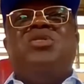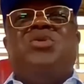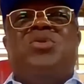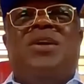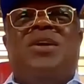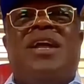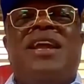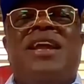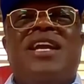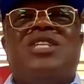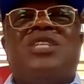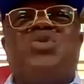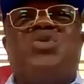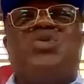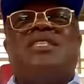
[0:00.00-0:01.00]
we didn't
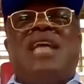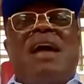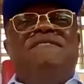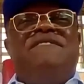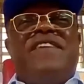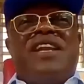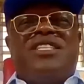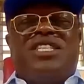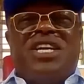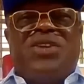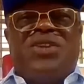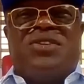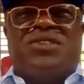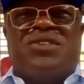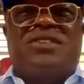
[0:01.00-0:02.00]
know it was
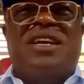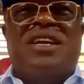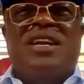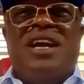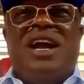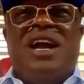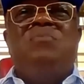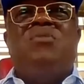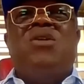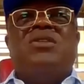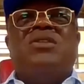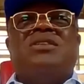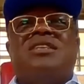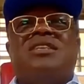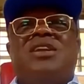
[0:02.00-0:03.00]
that very serious
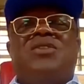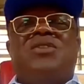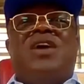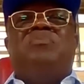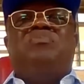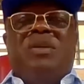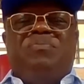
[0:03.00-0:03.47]
among,